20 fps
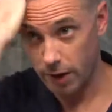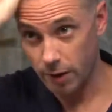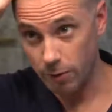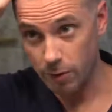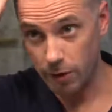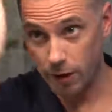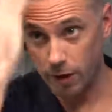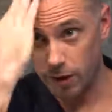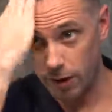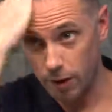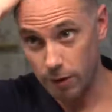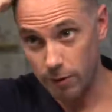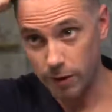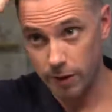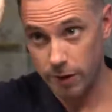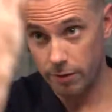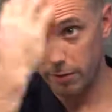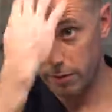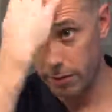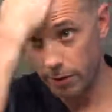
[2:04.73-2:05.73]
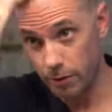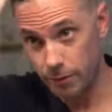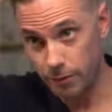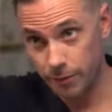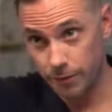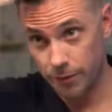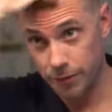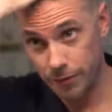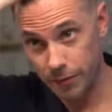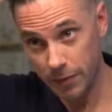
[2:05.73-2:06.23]
I work it all the way
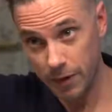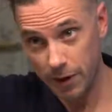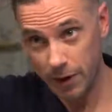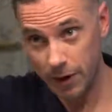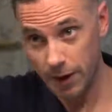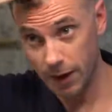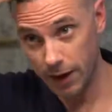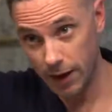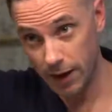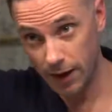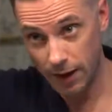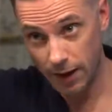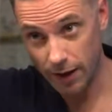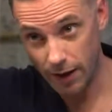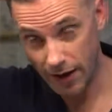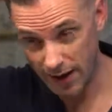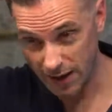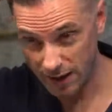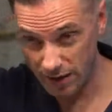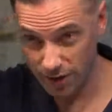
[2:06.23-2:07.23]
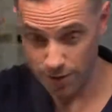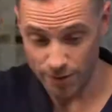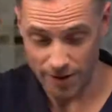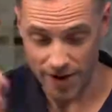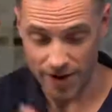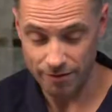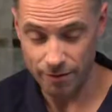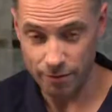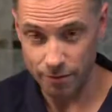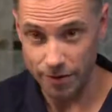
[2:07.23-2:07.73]
through, and I do
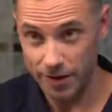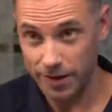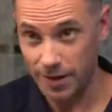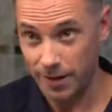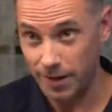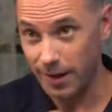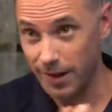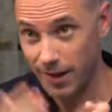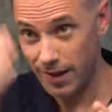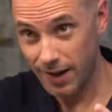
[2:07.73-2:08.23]
have a really